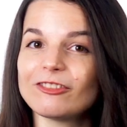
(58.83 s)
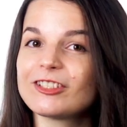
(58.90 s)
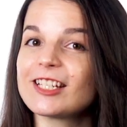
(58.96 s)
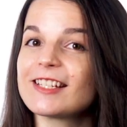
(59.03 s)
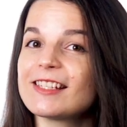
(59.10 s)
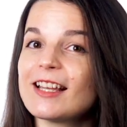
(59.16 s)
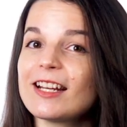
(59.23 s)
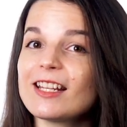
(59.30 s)
to
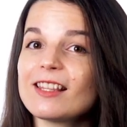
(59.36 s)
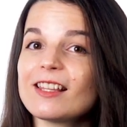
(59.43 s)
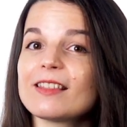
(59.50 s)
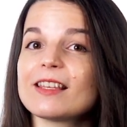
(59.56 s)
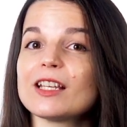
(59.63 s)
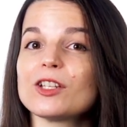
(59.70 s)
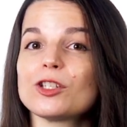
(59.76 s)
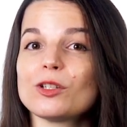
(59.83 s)
study the
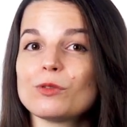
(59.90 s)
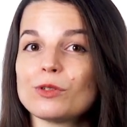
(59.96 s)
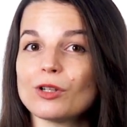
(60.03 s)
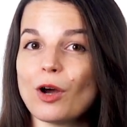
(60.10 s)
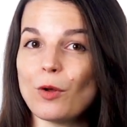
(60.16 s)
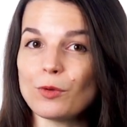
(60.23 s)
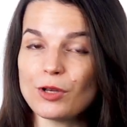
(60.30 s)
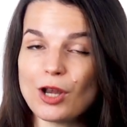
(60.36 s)
things you
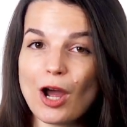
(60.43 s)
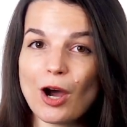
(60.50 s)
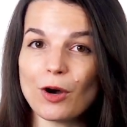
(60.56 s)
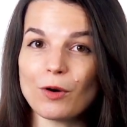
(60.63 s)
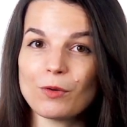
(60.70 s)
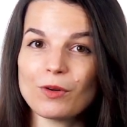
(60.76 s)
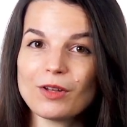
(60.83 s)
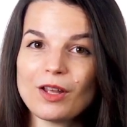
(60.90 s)
don't know.